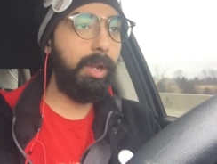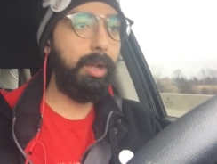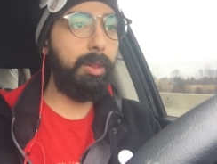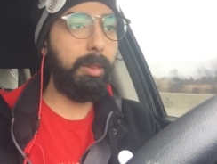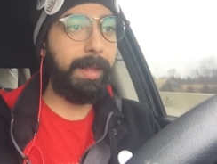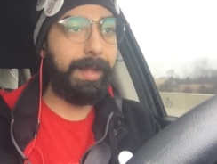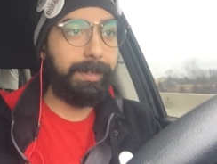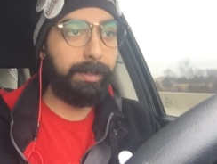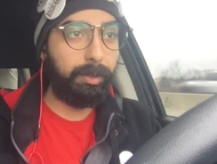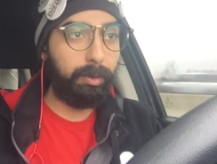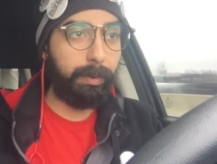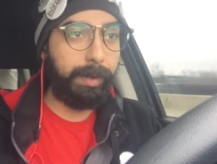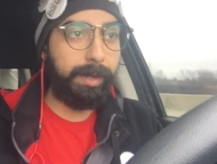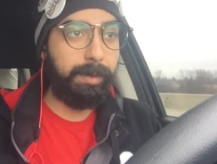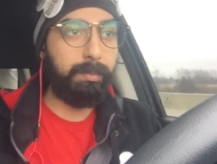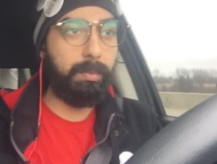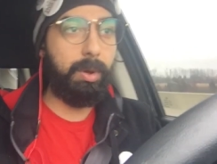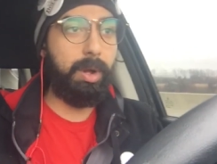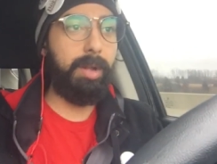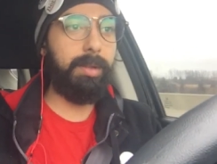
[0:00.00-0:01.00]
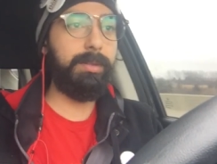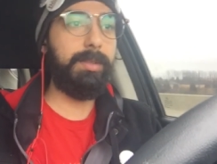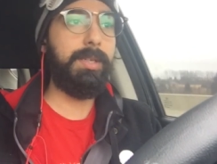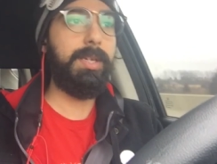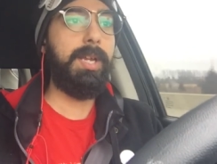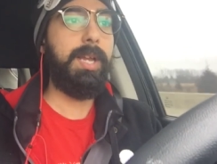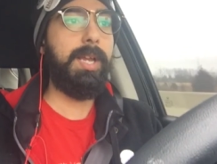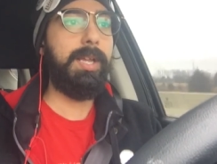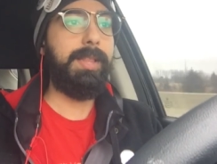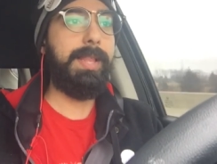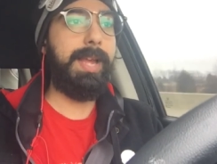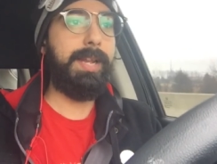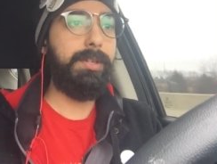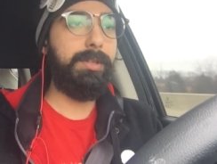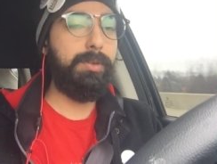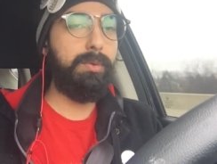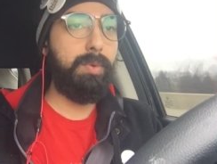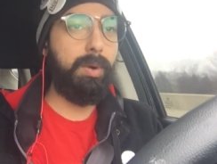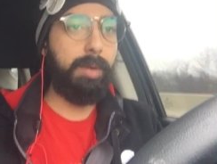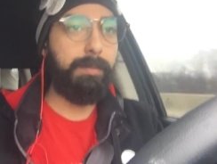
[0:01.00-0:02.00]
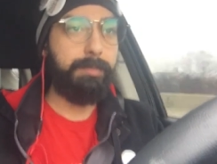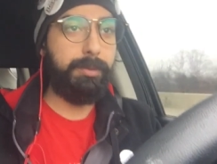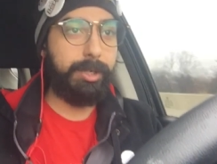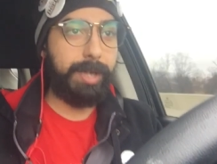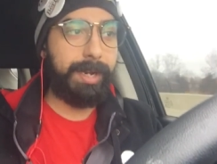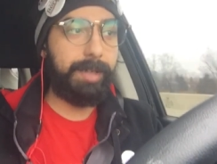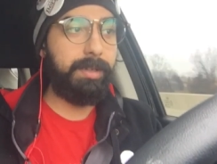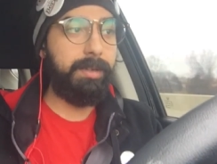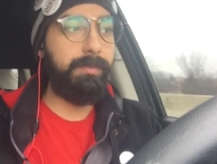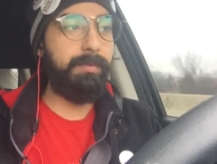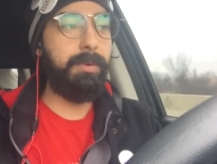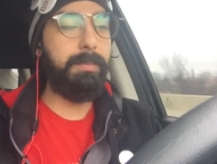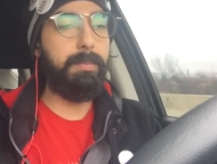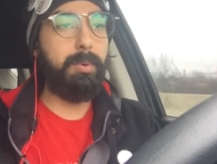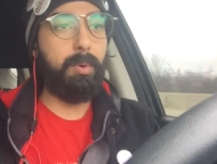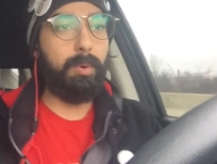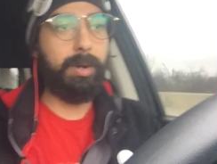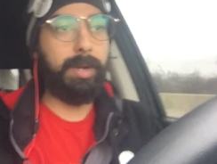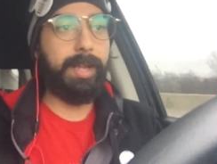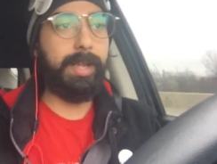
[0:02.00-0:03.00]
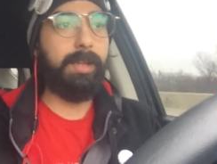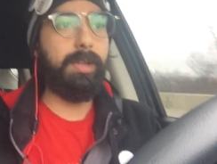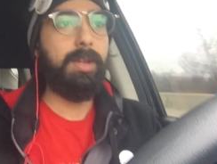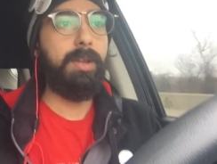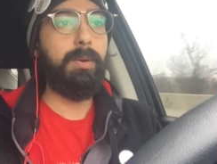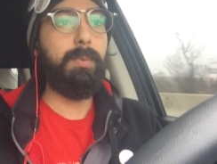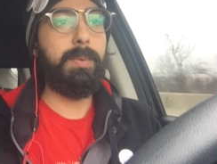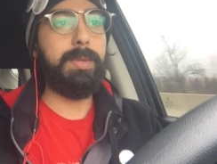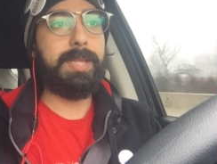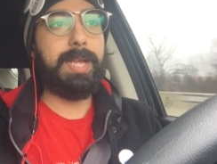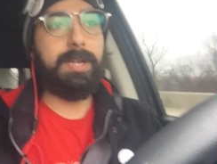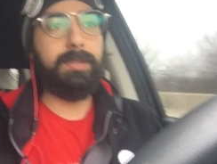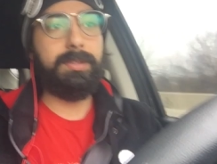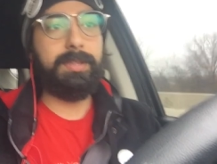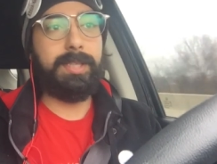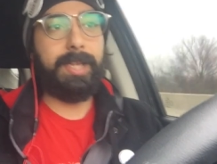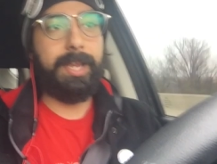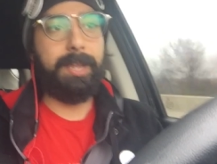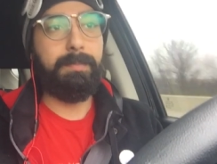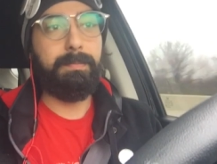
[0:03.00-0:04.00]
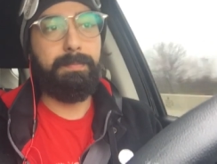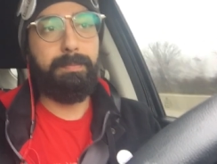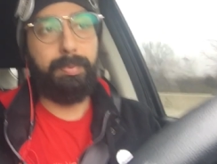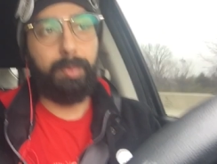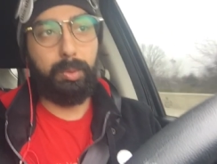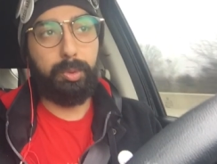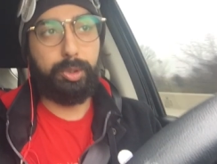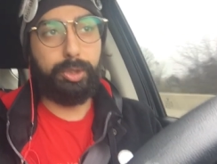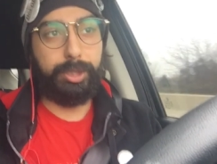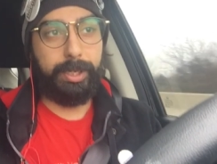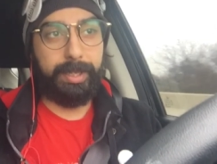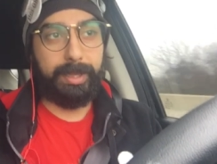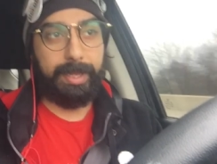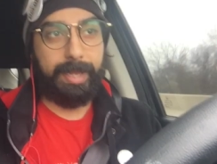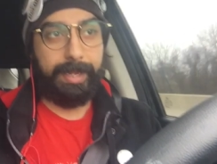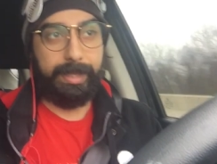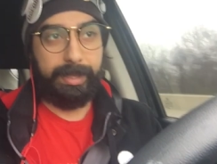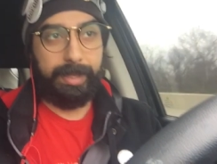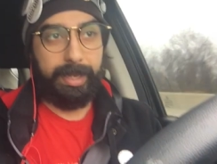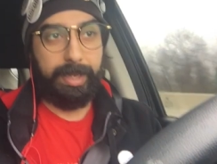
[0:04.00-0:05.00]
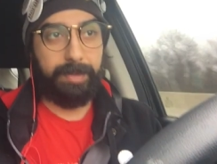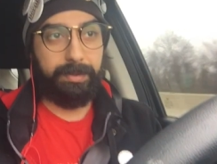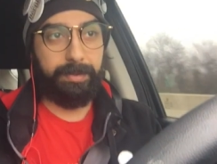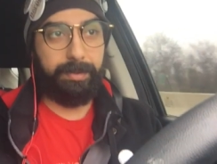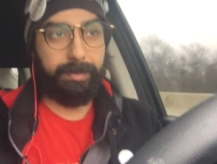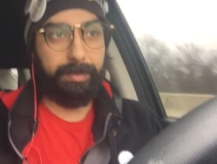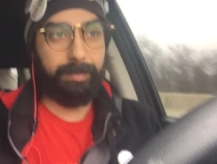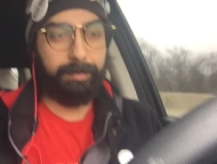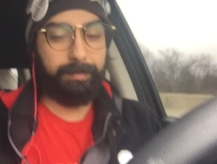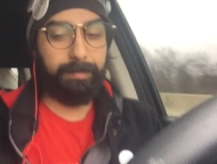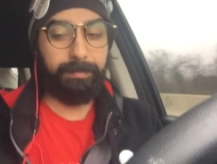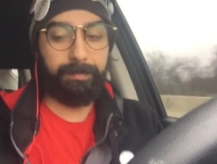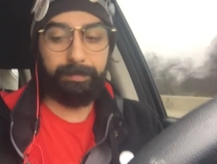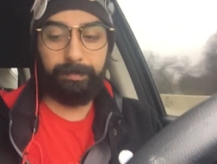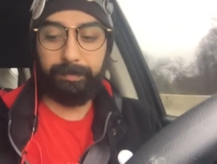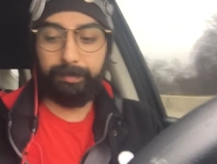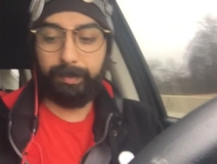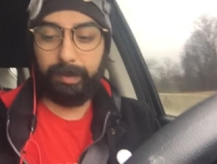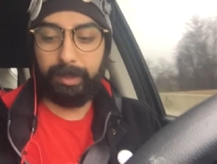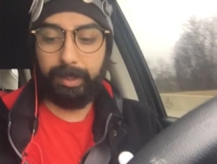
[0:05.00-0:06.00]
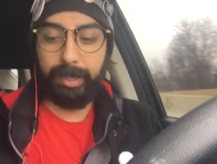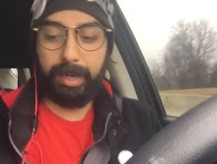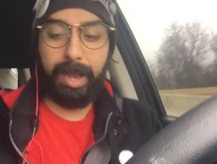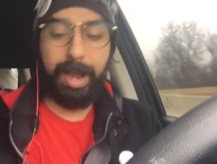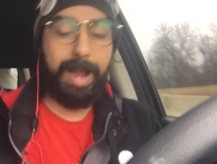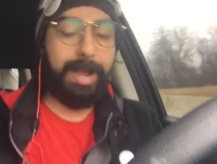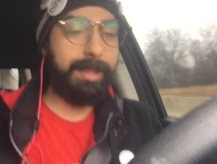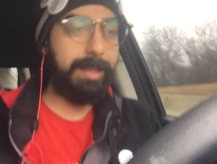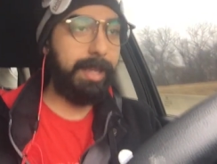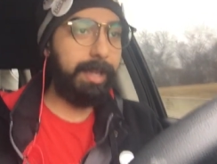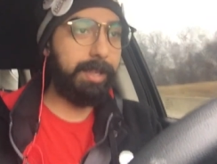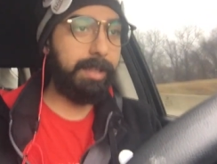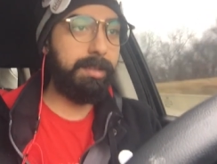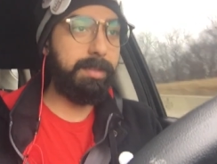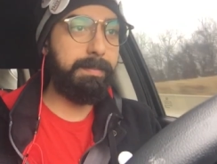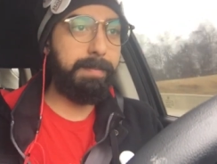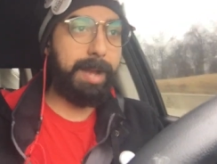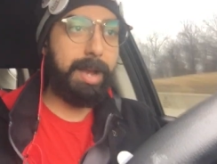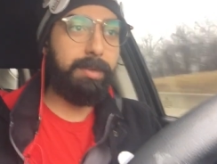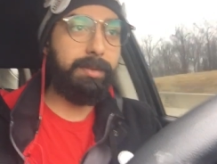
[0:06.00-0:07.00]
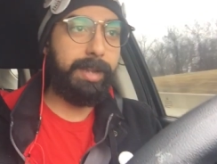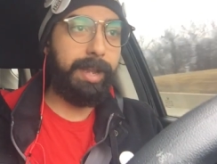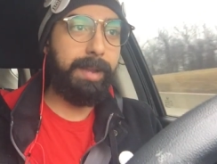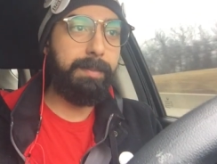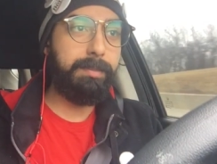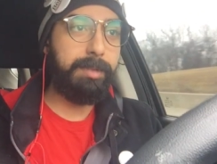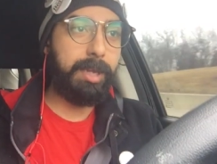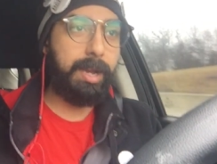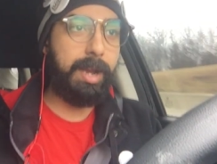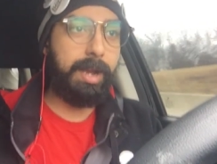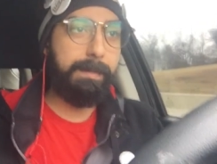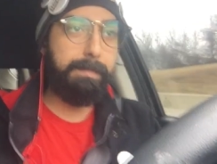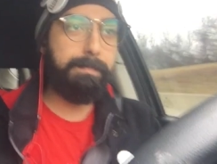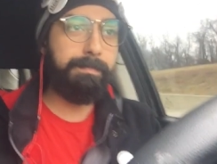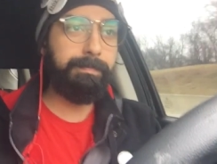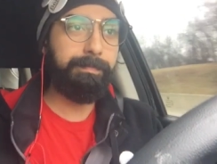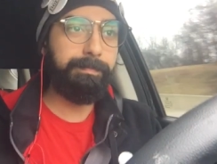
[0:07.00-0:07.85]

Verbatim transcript: Glenn Greenwald, that do objective reporting without saying bullshit like this. I think it's about damn time.